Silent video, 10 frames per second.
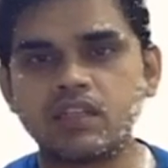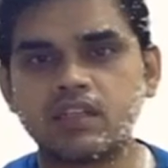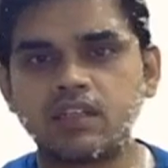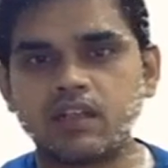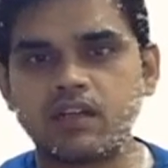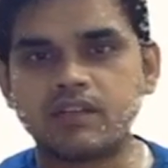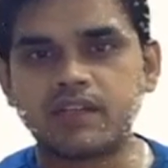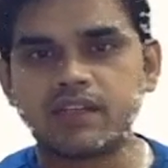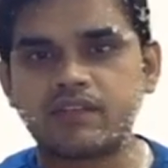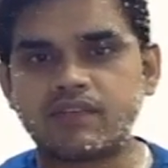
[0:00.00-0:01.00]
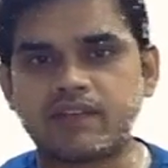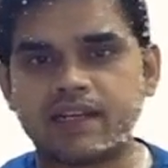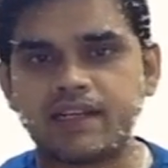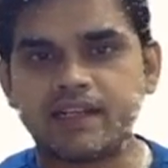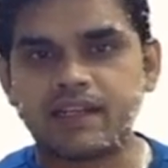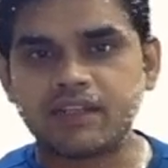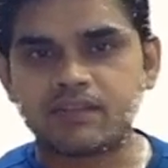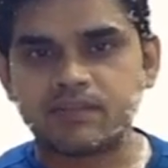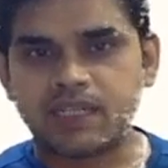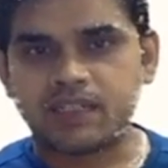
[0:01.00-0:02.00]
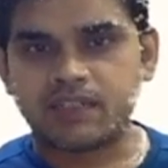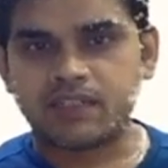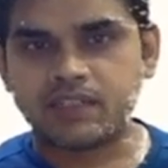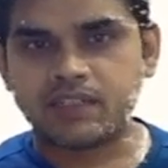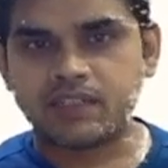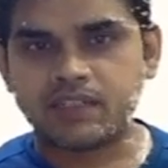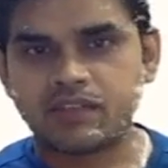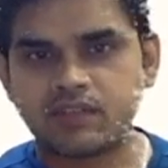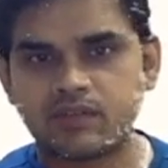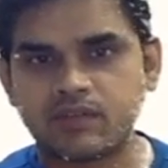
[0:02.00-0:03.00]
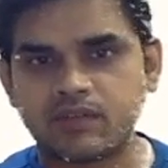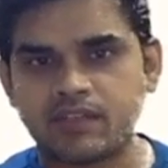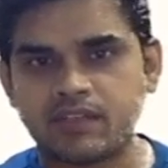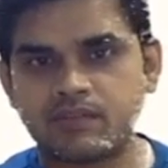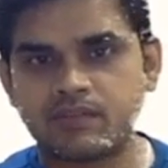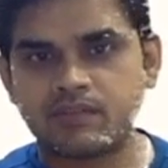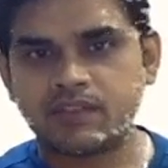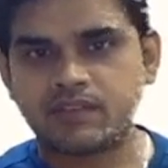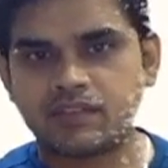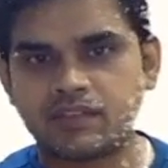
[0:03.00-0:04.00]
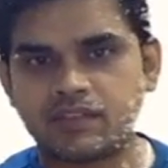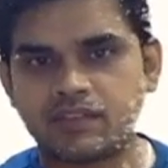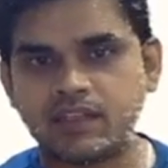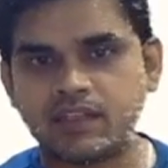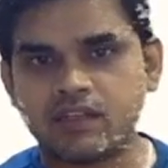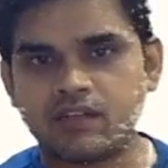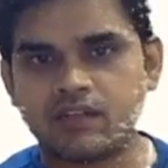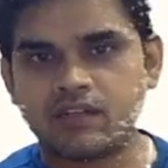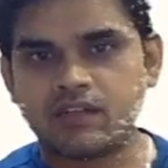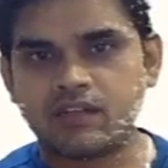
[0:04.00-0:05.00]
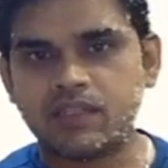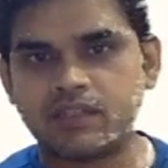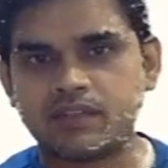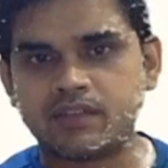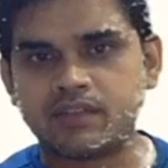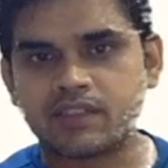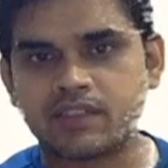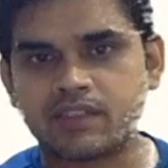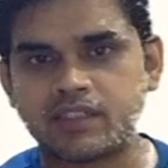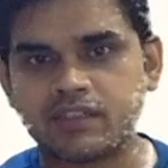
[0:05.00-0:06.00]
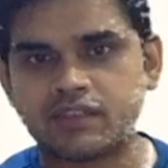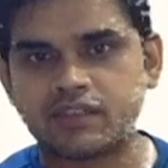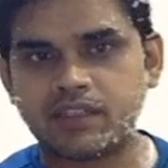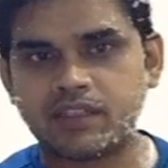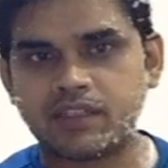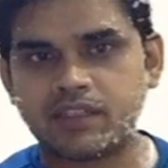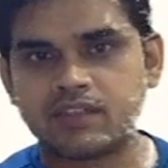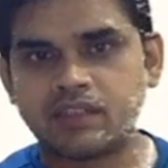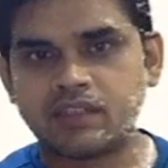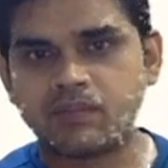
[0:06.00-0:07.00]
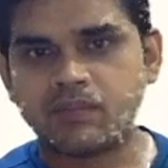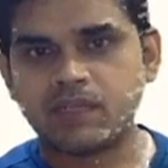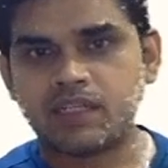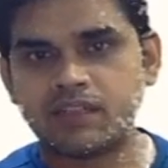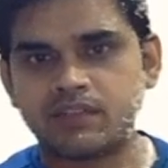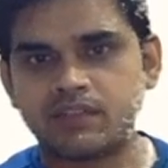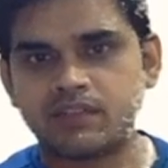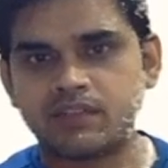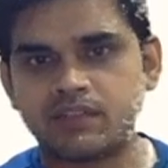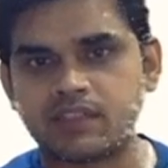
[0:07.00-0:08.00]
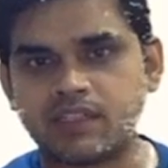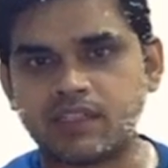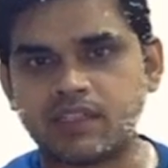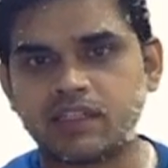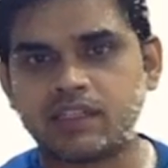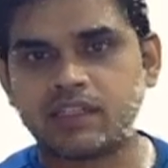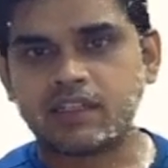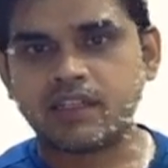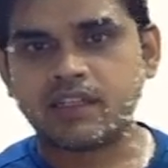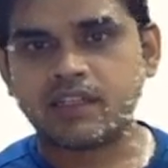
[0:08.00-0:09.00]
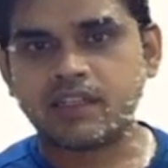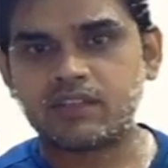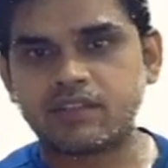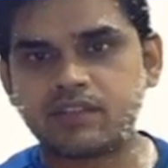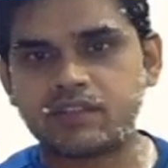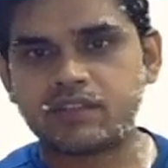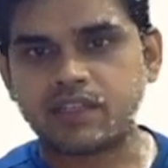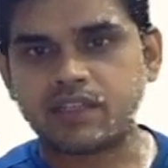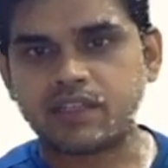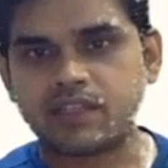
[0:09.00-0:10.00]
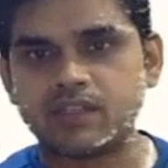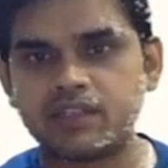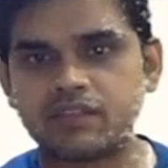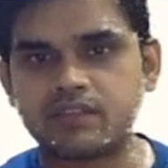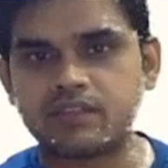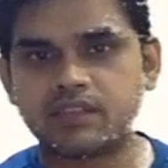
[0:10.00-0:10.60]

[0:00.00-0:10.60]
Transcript: Now we can find S minus A. So S minus A will be 66 minus 60, that is 6 units.